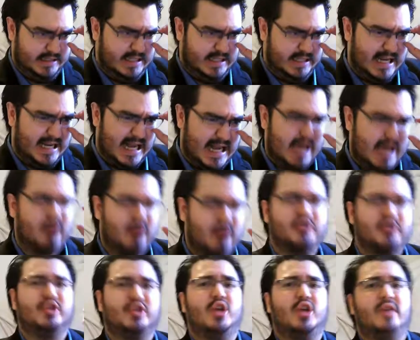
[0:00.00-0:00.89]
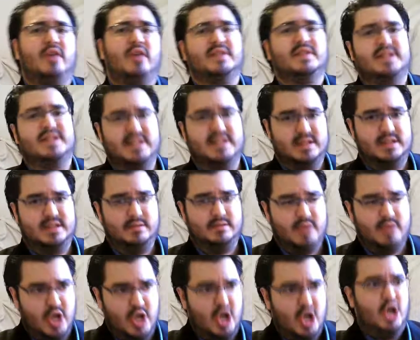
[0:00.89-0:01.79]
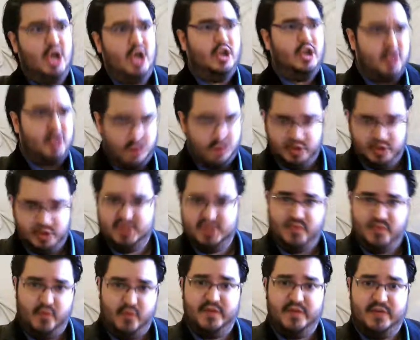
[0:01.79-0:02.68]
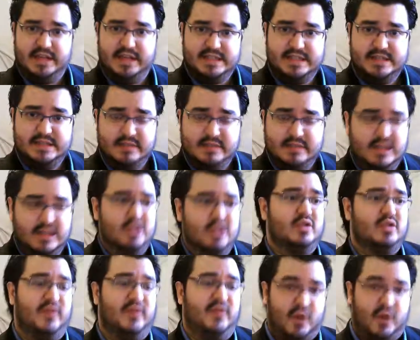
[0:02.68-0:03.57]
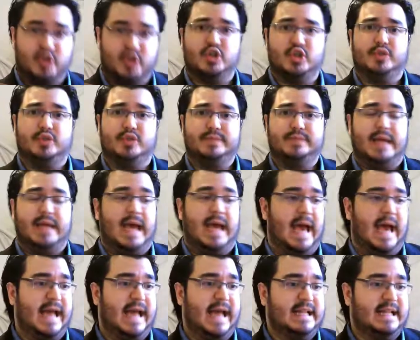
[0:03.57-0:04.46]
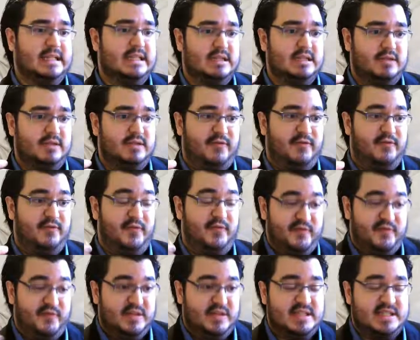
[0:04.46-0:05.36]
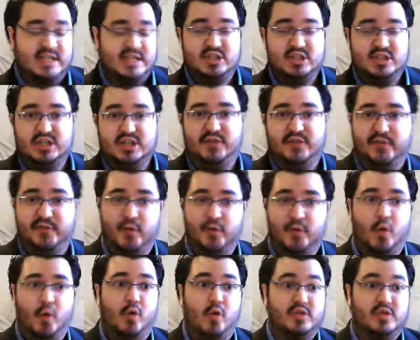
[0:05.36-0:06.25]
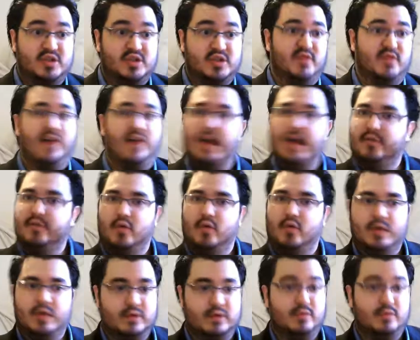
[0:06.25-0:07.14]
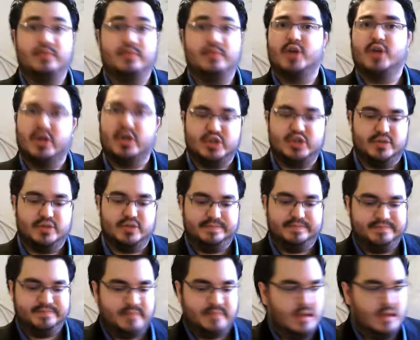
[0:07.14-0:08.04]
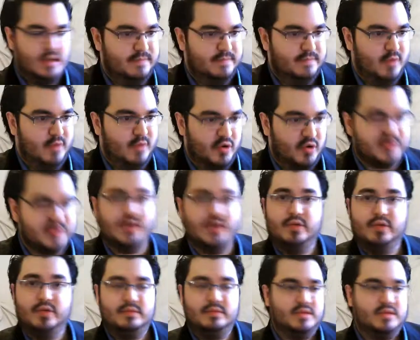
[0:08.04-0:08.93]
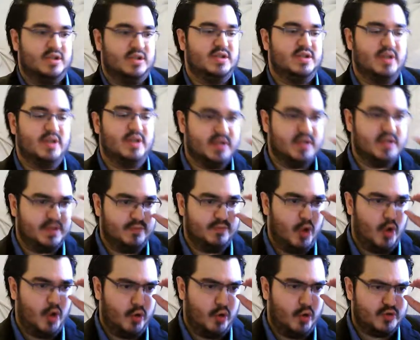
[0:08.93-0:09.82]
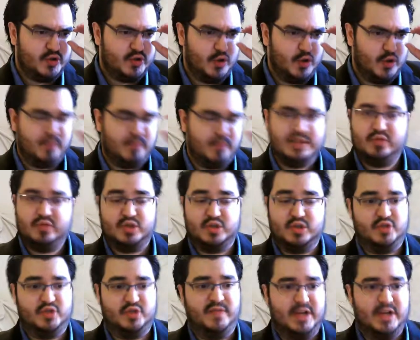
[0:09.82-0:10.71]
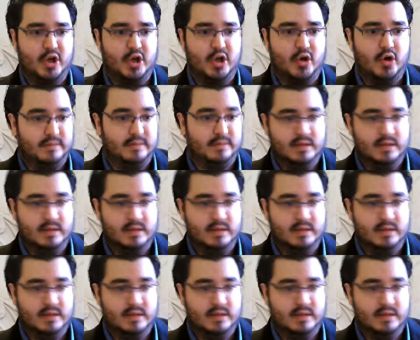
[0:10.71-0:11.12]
allows the nervous system to do useful things, to function, and essentially for survival and reproduction. Also, just some notes, please watch the video,